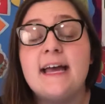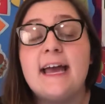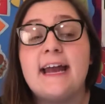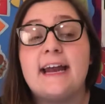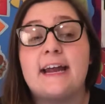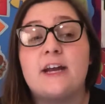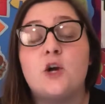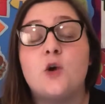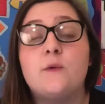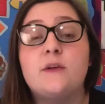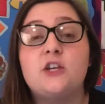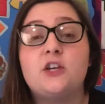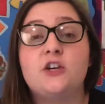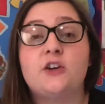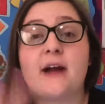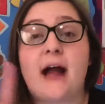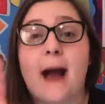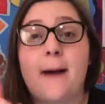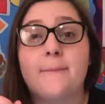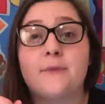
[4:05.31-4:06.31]
And I know when you
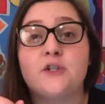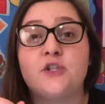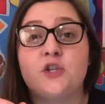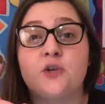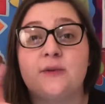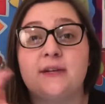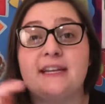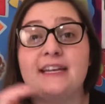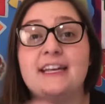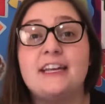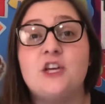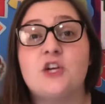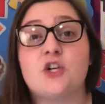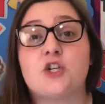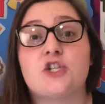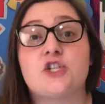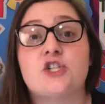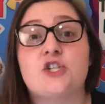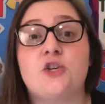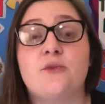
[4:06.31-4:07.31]
hear opportunity,
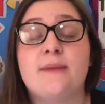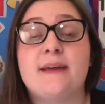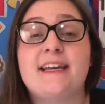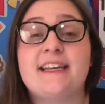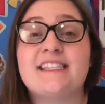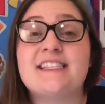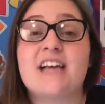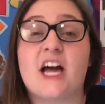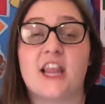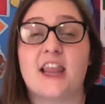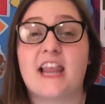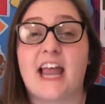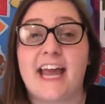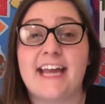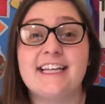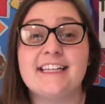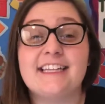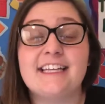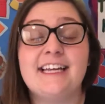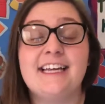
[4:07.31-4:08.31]
you're assuming it's
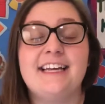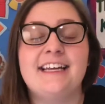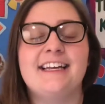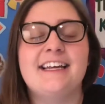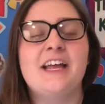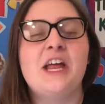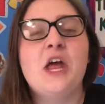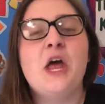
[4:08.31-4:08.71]
unlikely